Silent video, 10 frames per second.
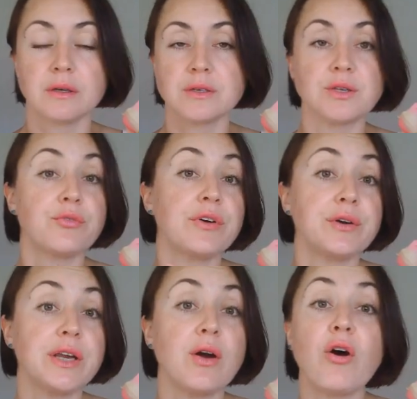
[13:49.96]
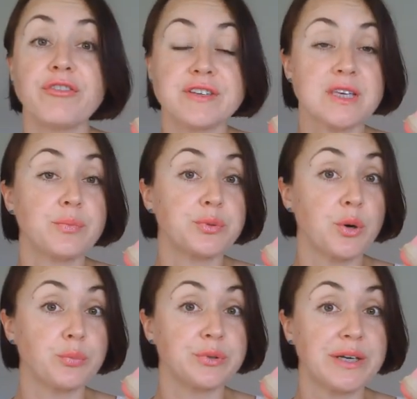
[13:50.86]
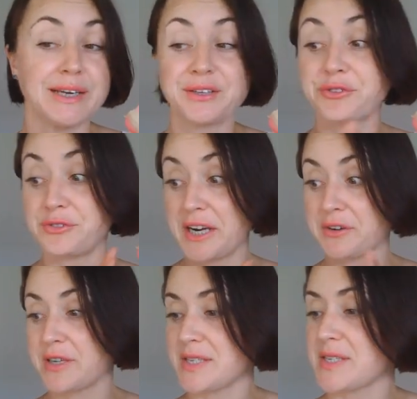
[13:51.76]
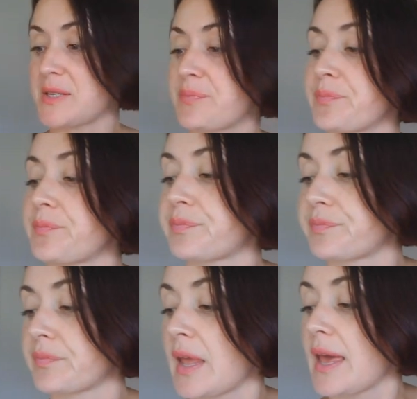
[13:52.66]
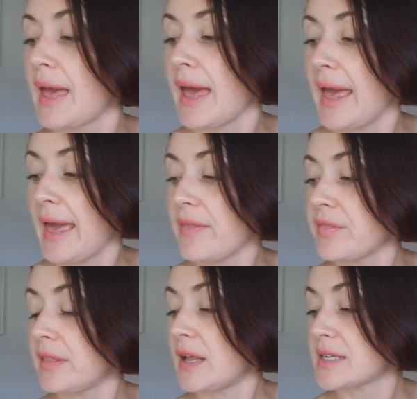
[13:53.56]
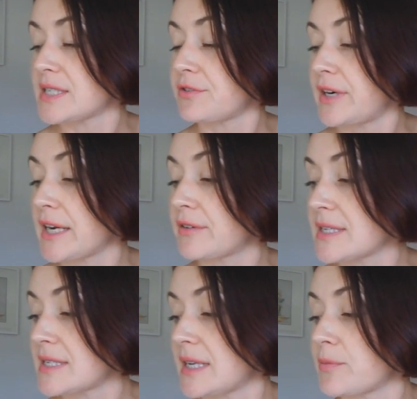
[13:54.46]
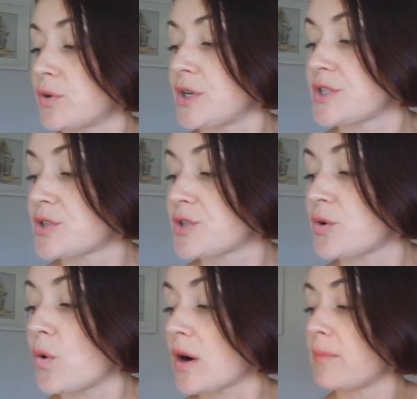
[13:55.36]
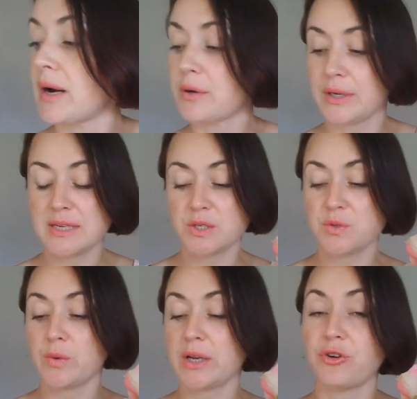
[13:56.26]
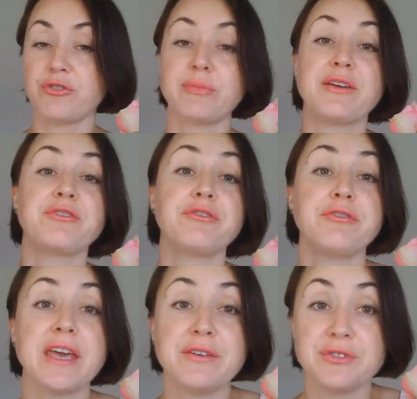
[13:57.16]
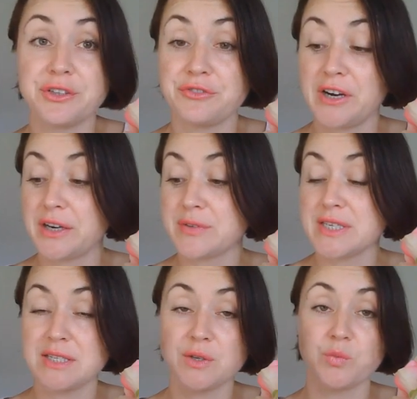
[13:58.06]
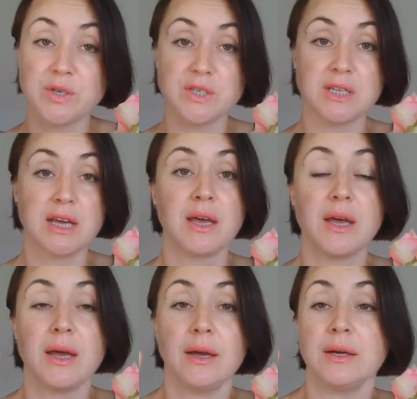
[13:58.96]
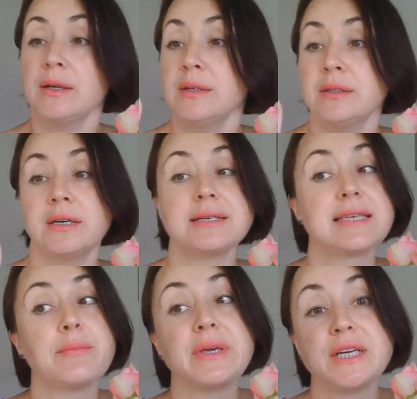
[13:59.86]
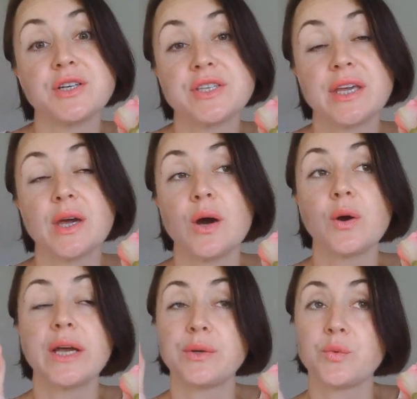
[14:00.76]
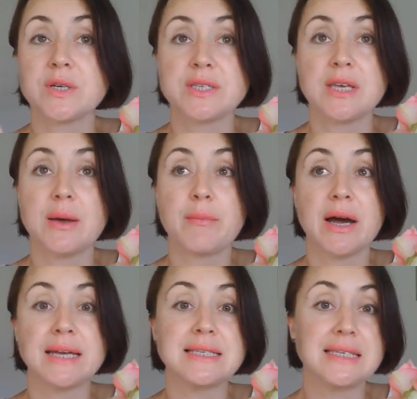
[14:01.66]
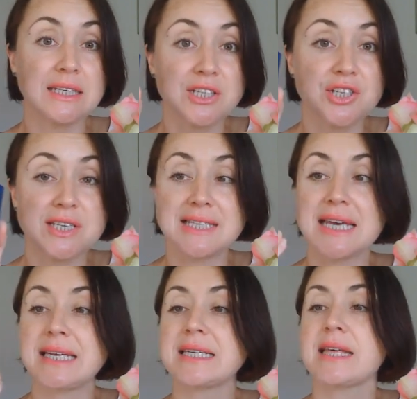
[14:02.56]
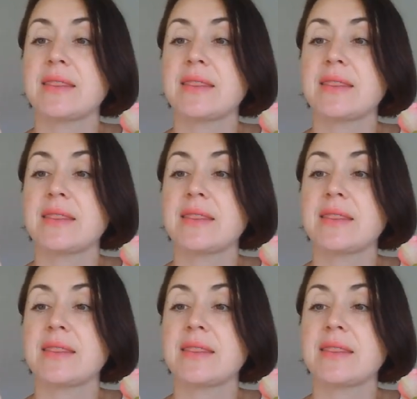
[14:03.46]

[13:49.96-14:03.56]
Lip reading: So very office appropriate fragrance. And the last fragrance that I'm going to talk about is one of my favorite fragrances. It was some years ago, it was my signature scent,